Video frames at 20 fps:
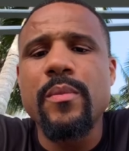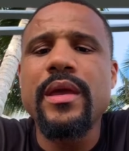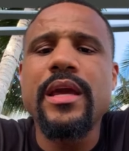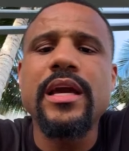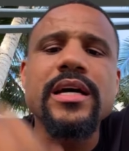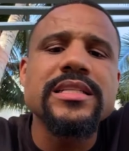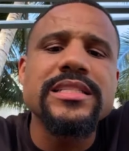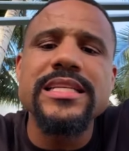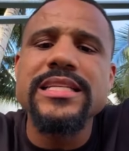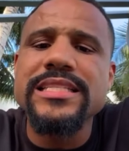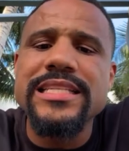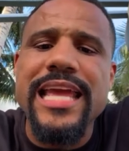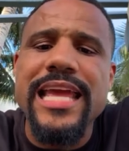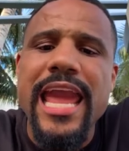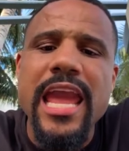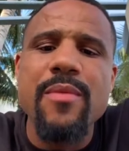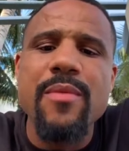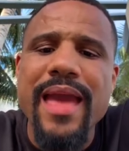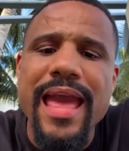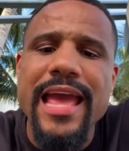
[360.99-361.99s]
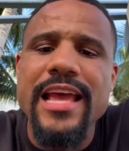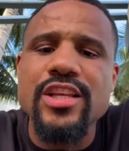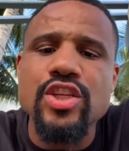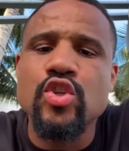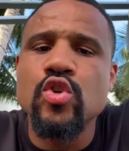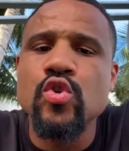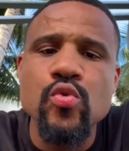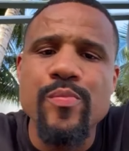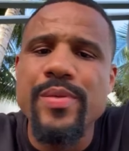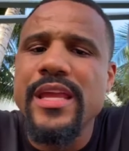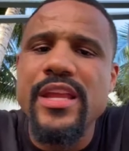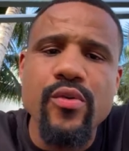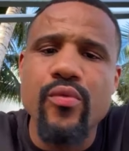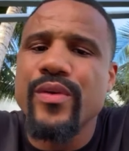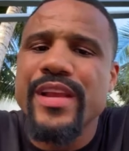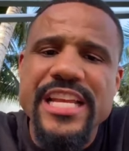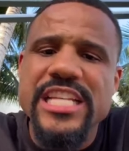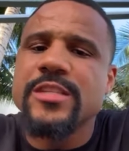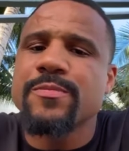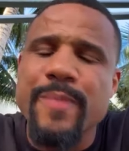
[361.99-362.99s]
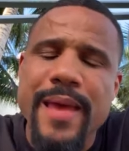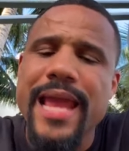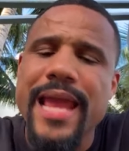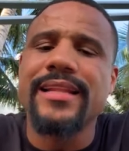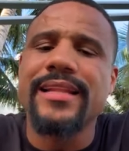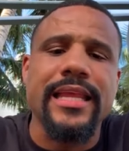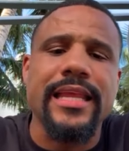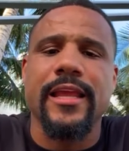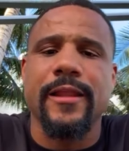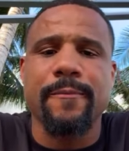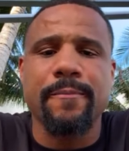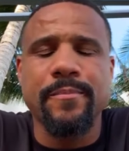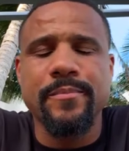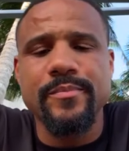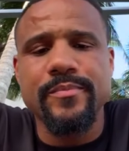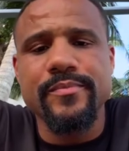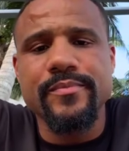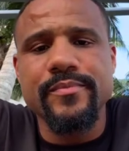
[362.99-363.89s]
Because this game has to be respected.